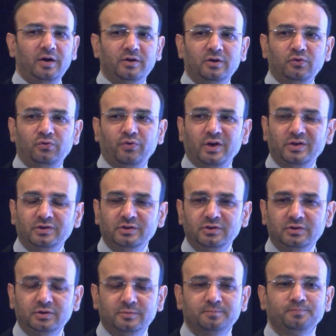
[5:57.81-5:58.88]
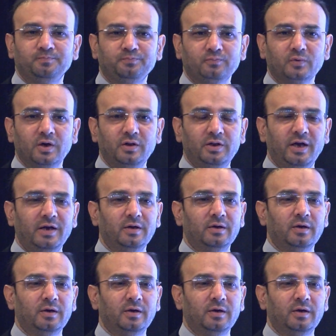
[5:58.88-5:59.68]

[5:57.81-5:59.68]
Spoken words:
these facies, then